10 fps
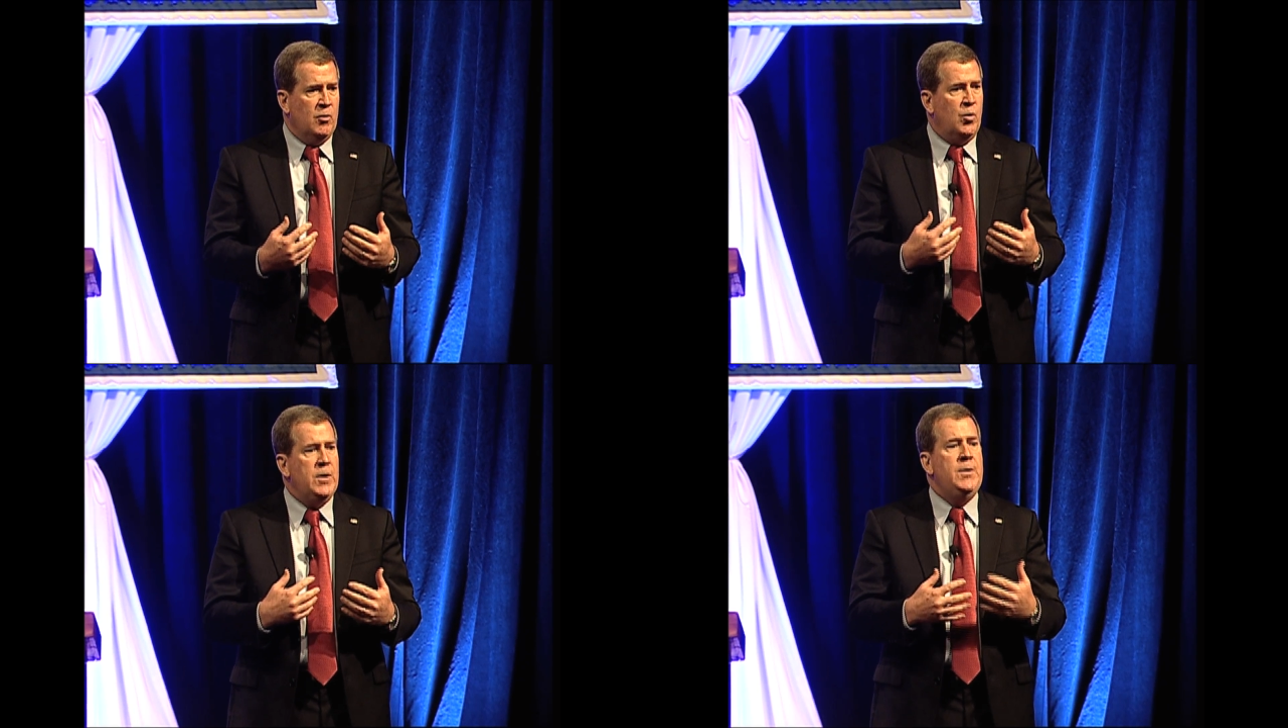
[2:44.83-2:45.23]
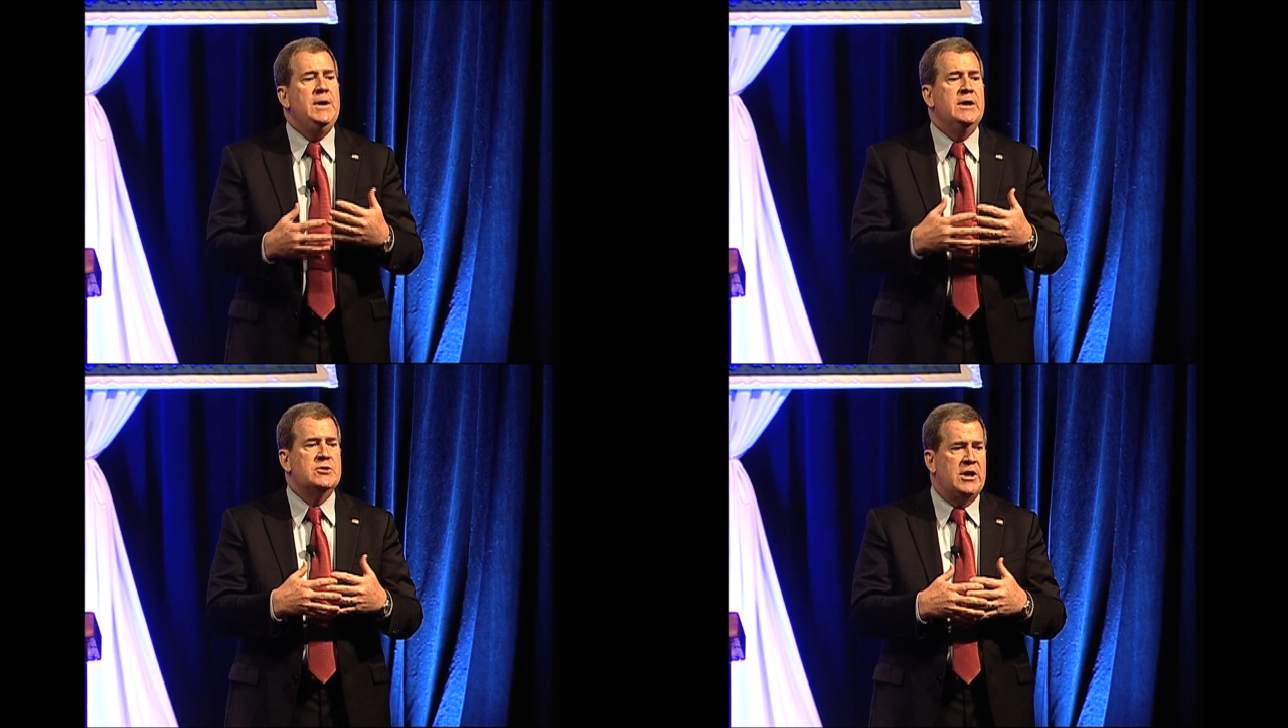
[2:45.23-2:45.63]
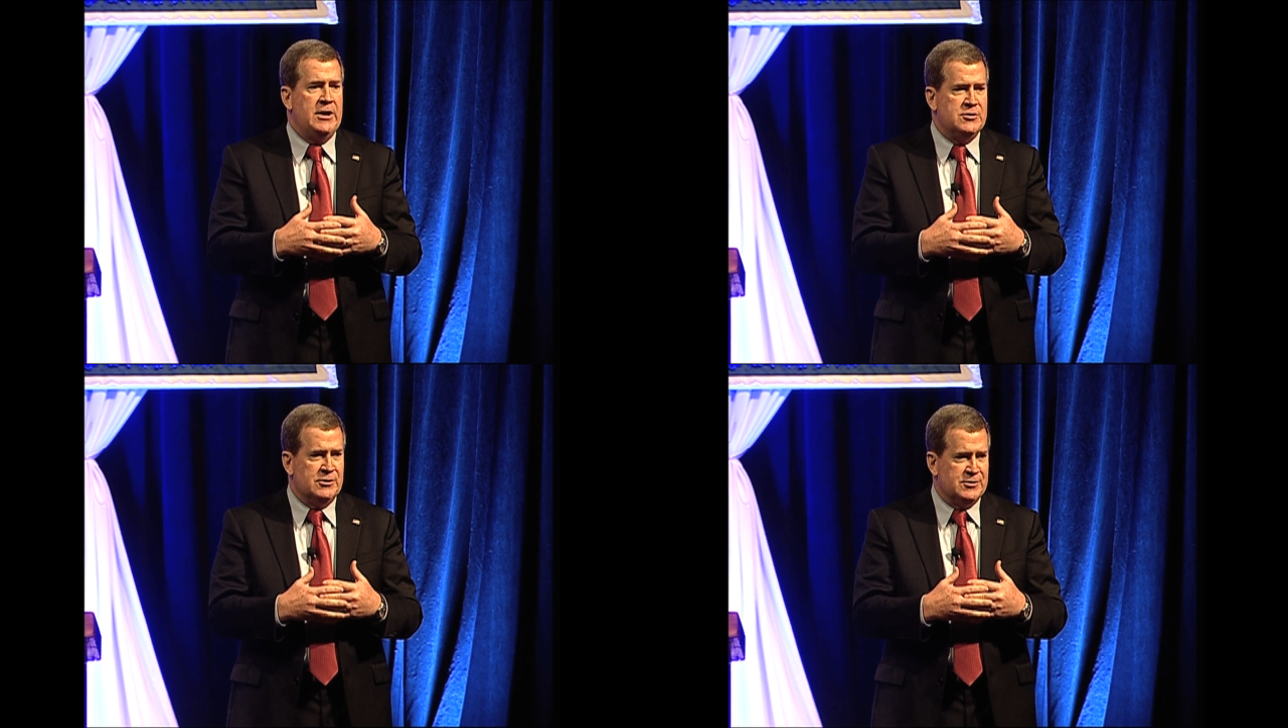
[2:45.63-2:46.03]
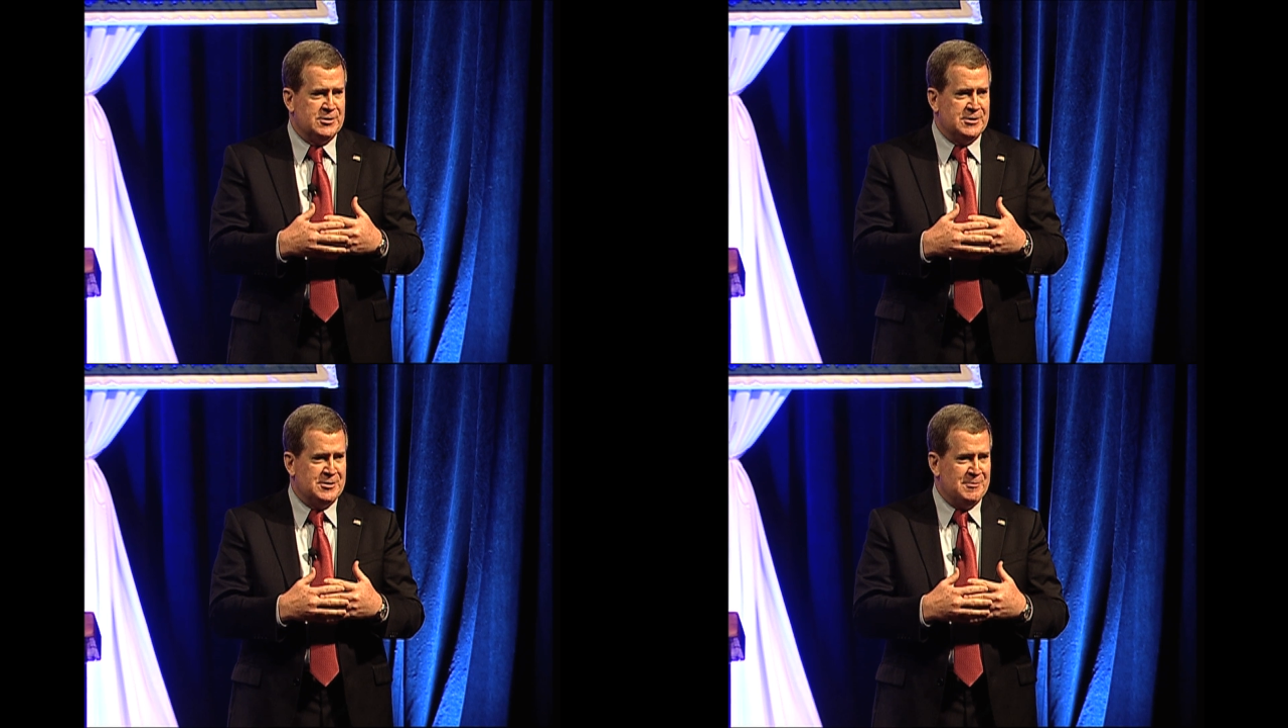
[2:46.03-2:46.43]
with the educational
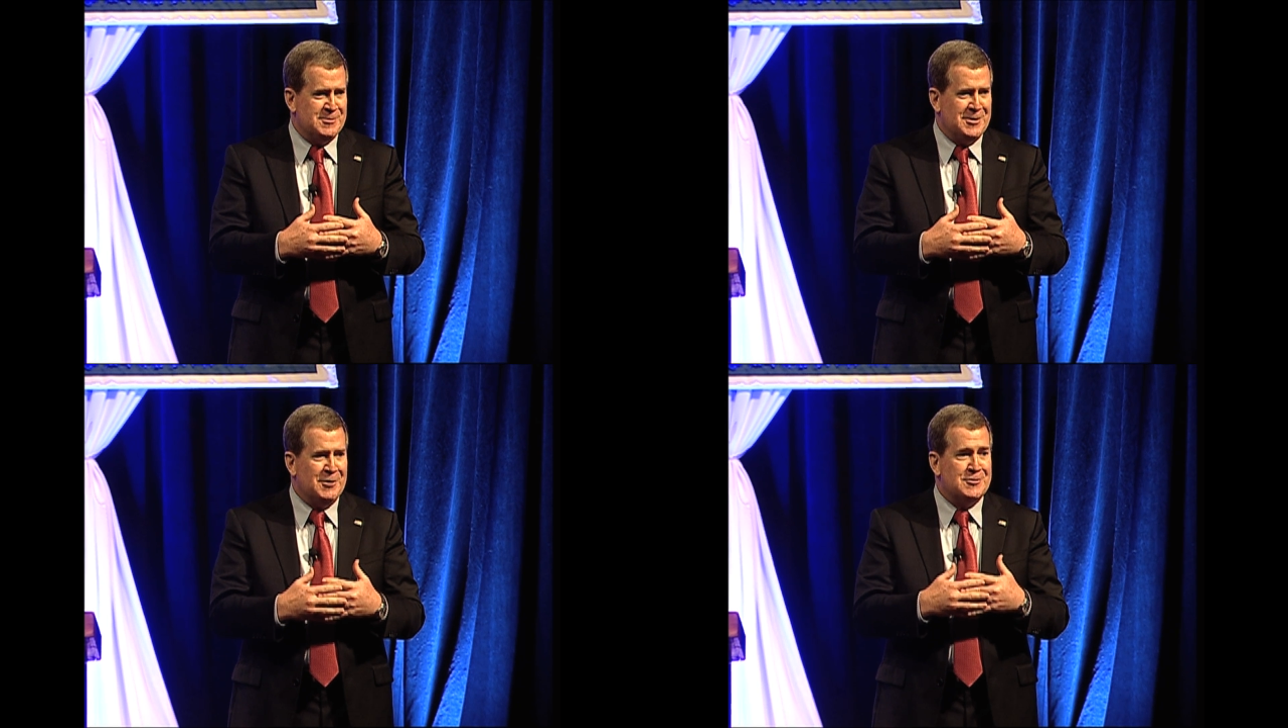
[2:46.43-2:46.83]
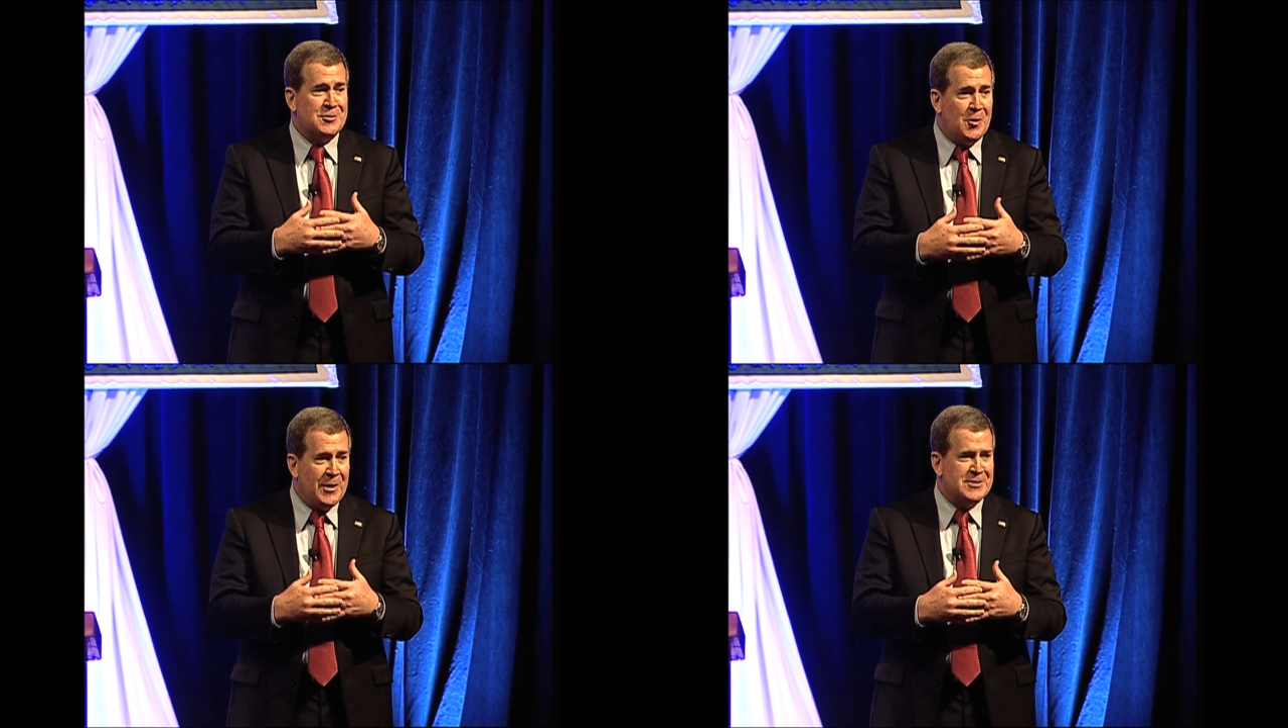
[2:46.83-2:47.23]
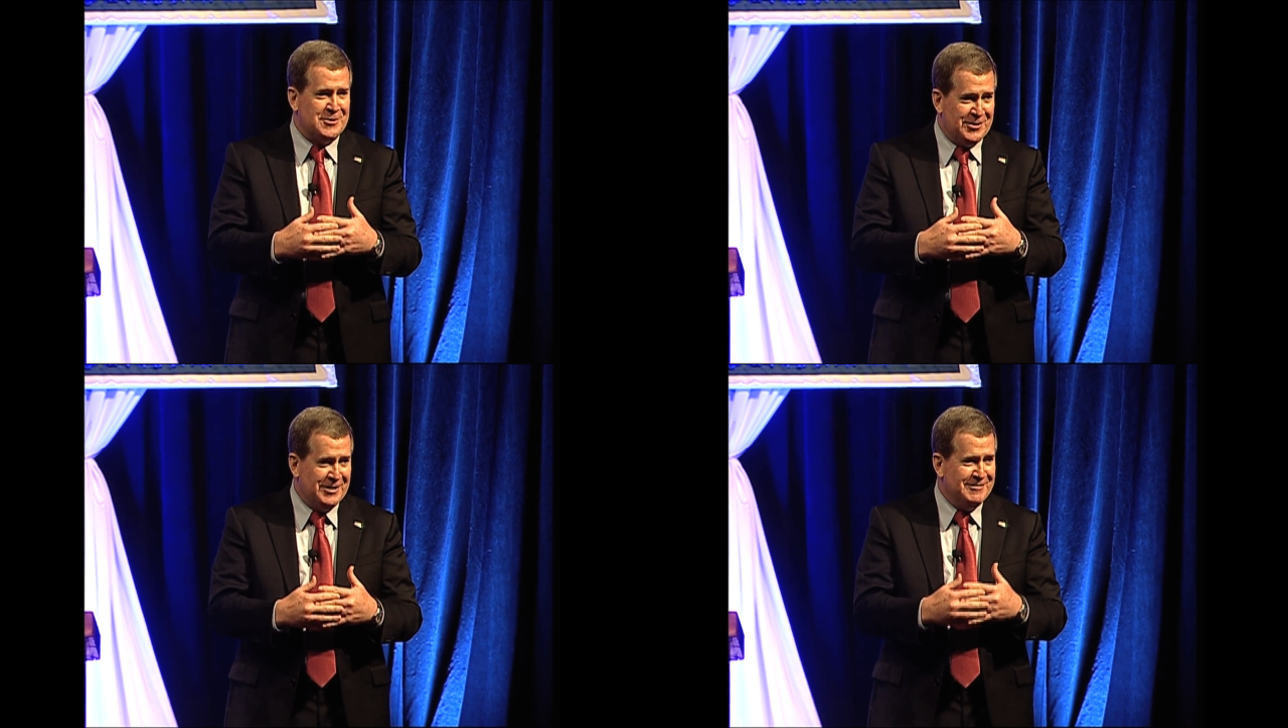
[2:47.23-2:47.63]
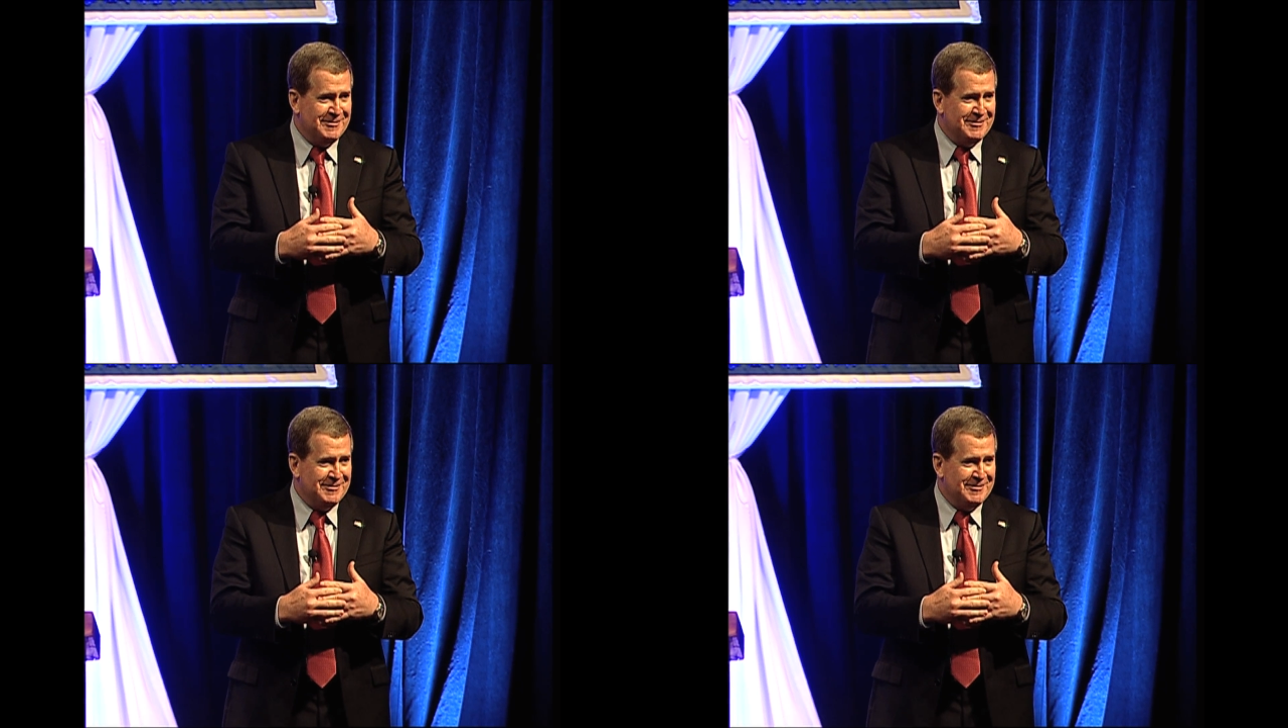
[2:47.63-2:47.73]
systems that are so excellent